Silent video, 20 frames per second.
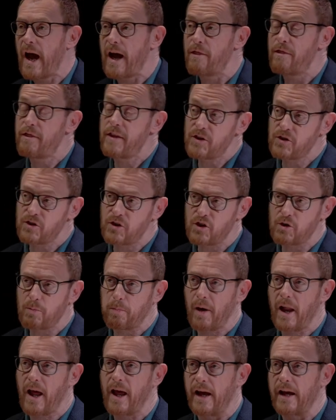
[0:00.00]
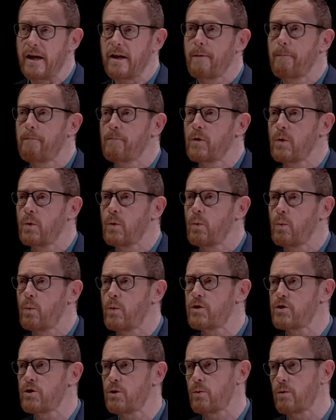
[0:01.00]
And this display,
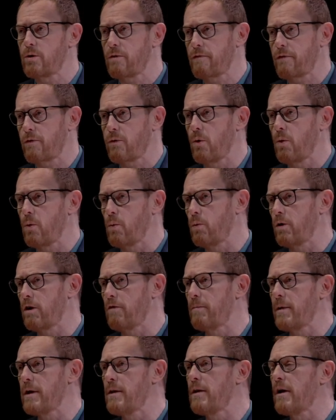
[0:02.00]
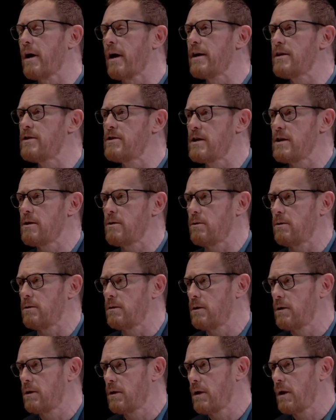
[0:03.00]
which you would have thought would have been the
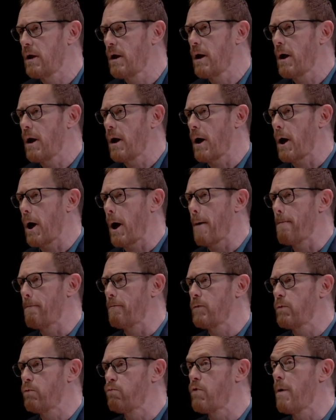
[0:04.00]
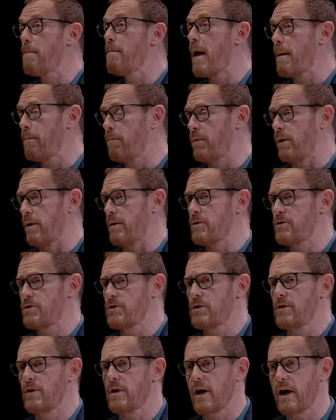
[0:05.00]
ideal
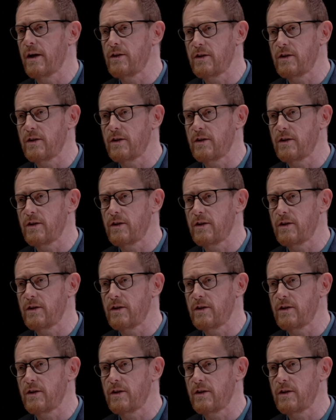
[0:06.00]
remembrance, the